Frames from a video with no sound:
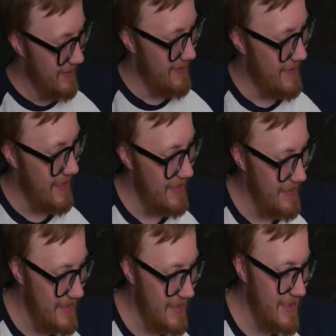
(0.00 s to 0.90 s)
Okay,
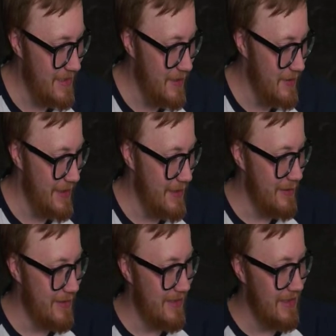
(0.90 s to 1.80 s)
Lesky is going
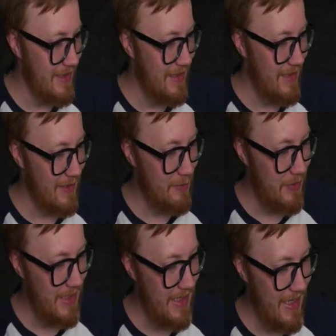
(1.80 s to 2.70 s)
on a
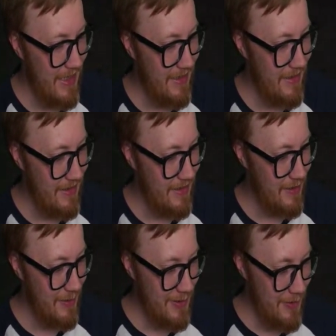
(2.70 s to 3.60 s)
spree here,
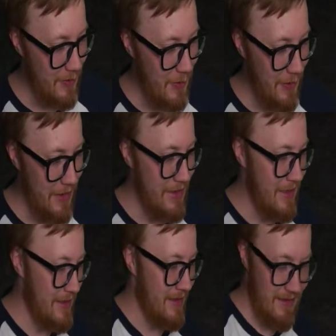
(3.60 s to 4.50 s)
going to troll a
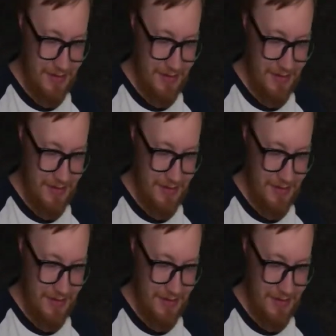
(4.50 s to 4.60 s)
little.